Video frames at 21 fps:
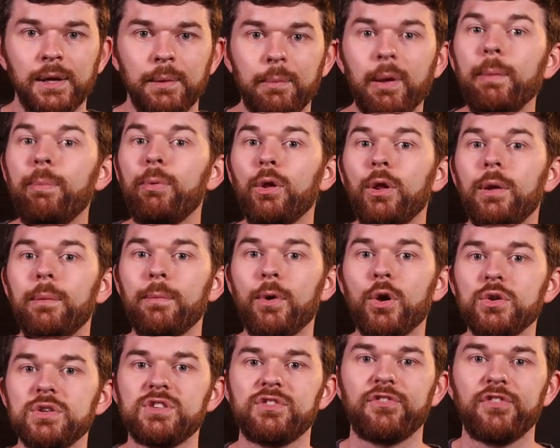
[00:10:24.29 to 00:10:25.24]
People
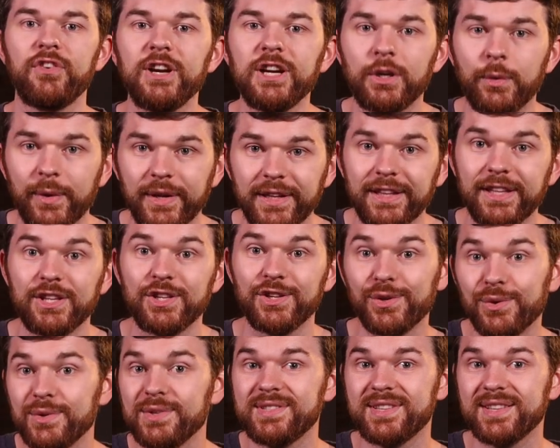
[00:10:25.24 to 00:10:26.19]
most frequently
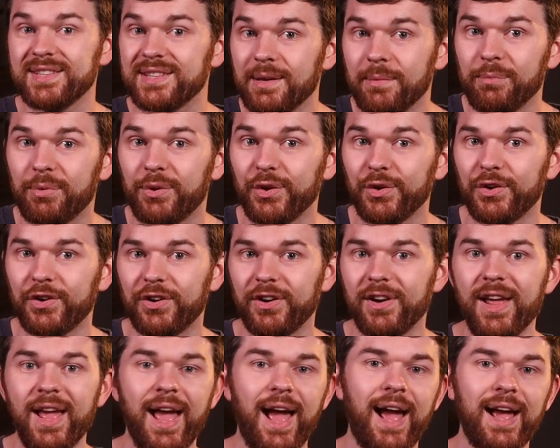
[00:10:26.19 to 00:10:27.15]
use this
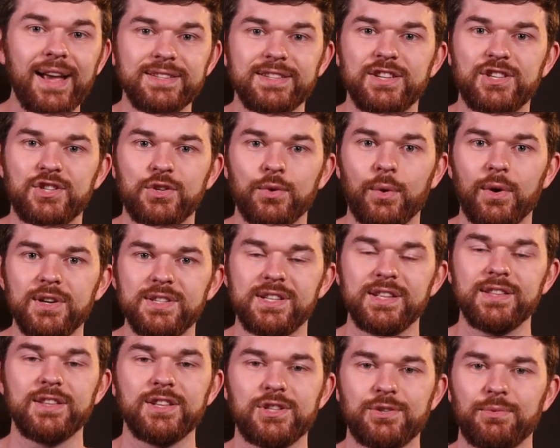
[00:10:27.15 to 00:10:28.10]
computer as a source
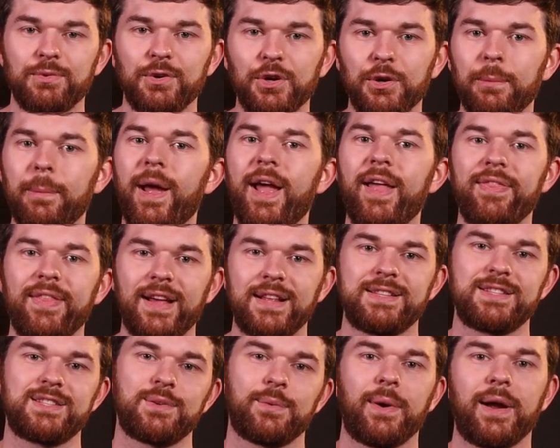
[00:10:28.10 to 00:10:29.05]
in this room, and
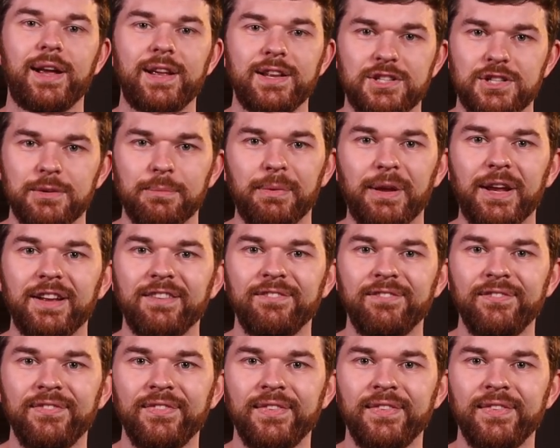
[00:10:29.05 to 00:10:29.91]
that's the way it should be.